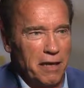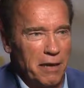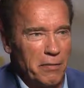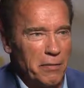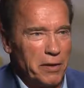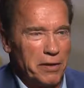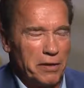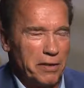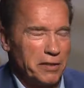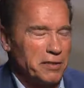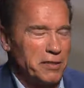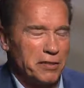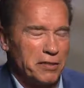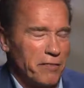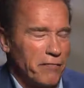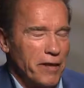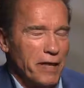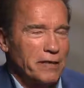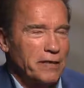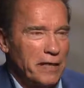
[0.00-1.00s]
I mean, it's a
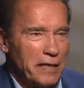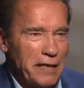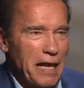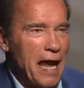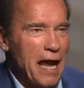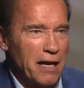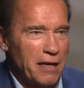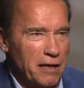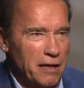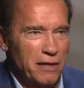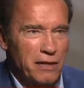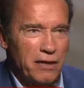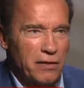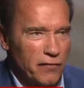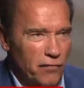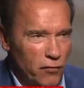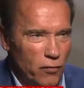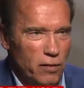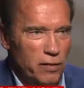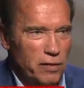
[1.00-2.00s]
direct attack on
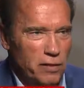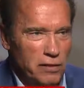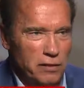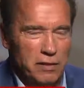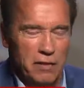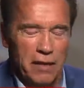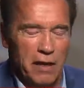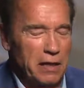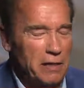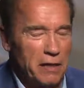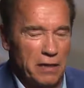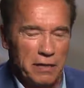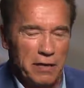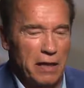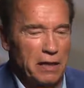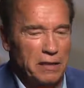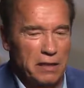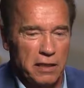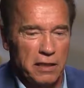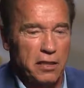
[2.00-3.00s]
Californians. So I don't
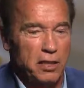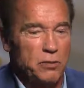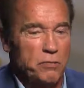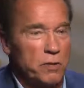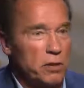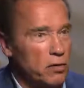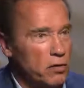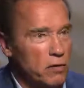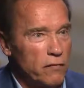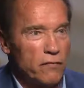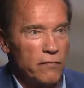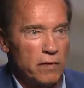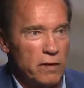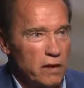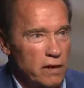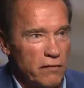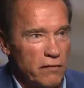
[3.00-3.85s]
think that he has been good for